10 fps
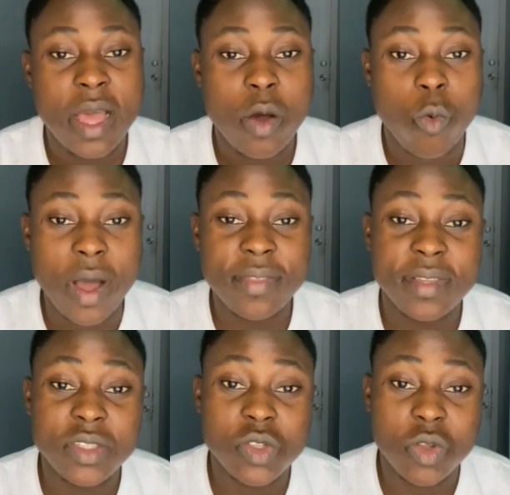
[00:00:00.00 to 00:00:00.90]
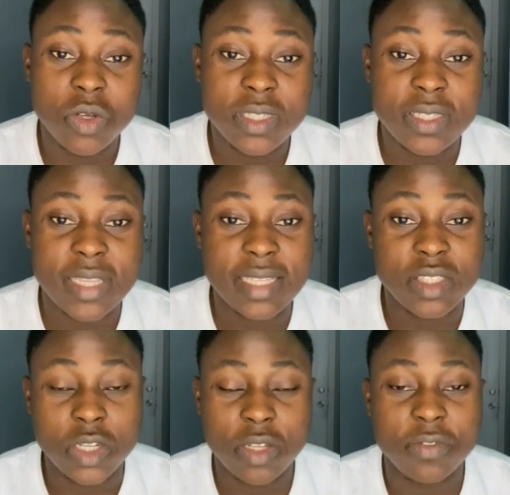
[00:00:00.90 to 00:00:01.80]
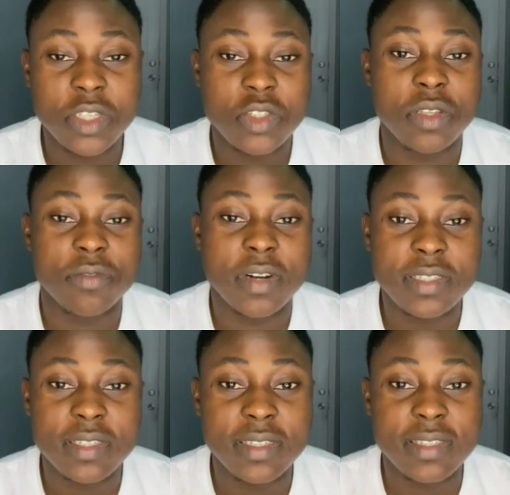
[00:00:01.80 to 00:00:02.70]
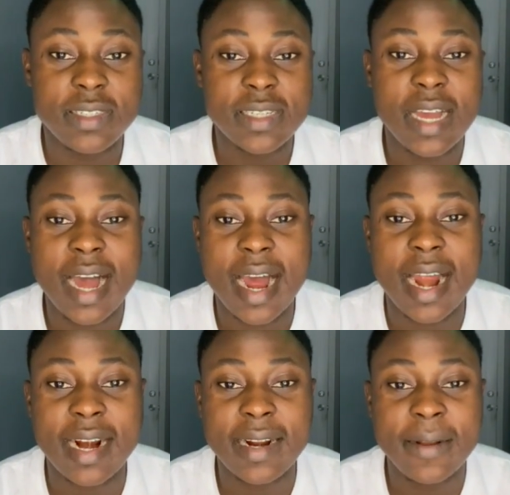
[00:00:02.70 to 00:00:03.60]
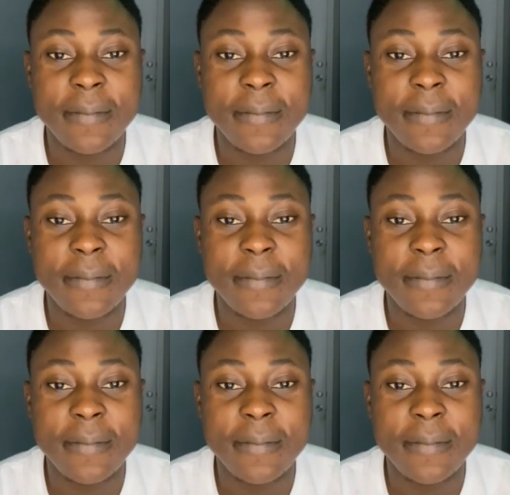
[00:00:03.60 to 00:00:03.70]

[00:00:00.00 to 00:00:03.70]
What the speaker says: One thing to note is that none of these universities are,